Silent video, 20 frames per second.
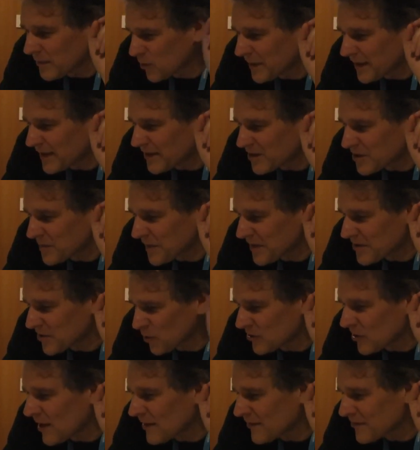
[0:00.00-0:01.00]
bit and spends a
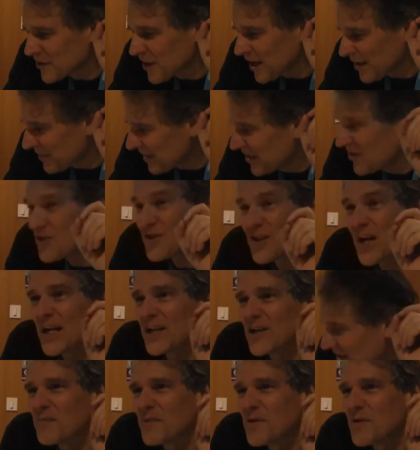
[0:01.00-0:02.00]
lot of time
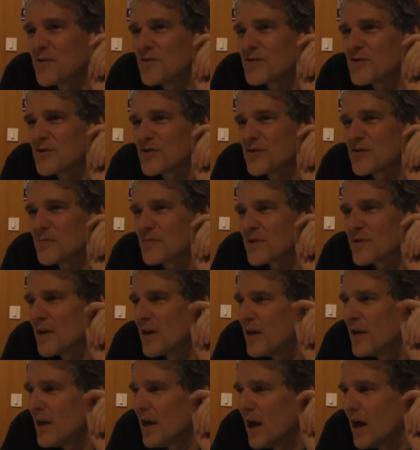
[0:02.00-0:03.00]
inside computer systems,
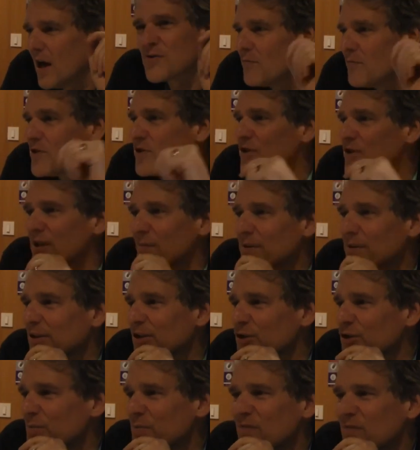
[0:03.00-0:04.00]
which is something
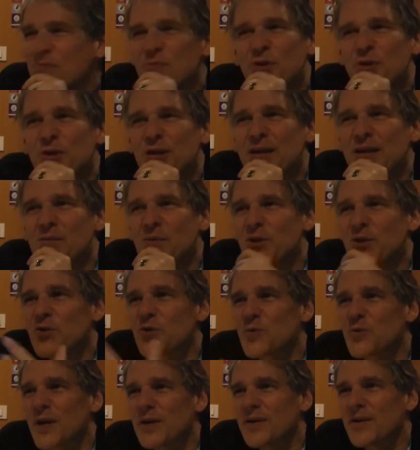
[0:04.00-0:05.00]
that should be familiar to anyone
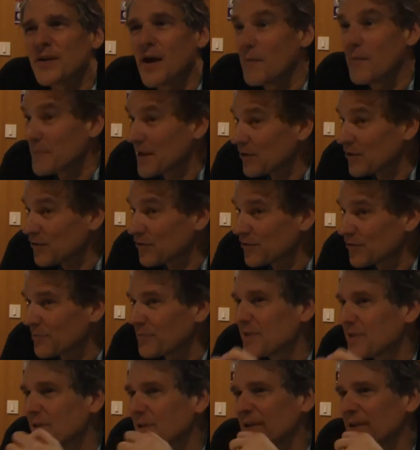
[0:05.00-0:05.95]
who's read Maelstrom.